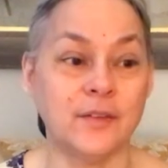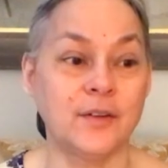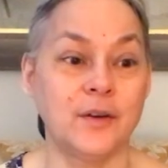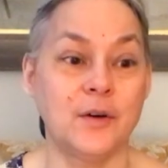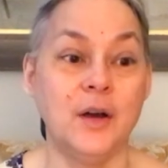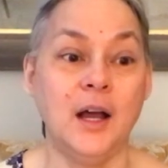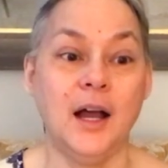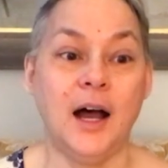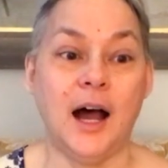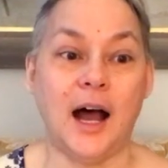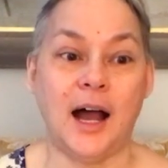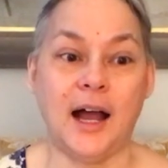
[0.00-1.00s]
So
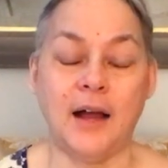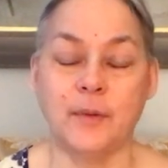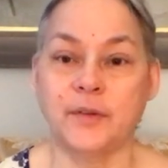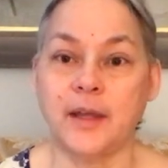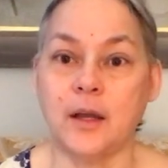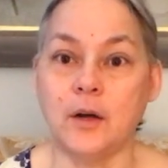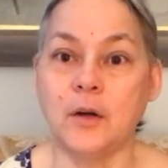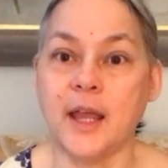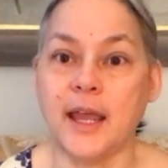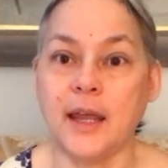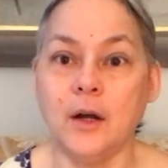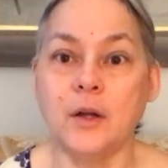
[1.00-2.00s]
I was like,
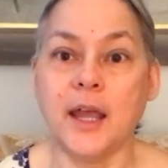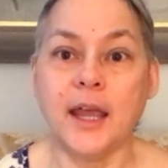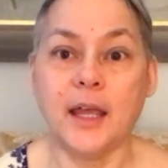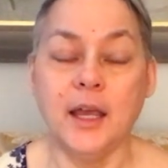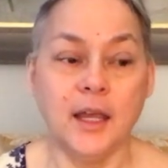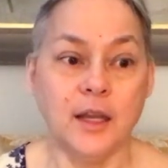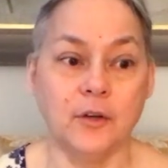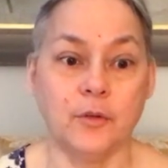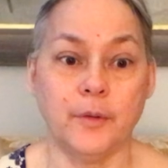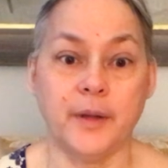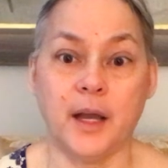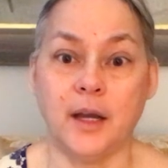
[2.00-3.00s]
okay, here's
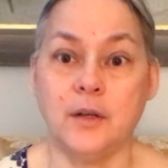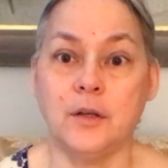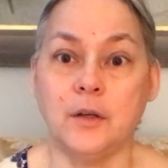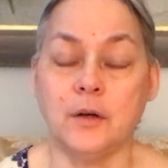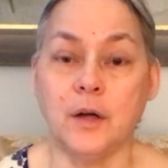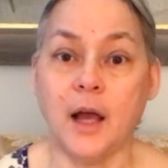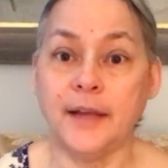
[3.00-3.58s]
what we got to do.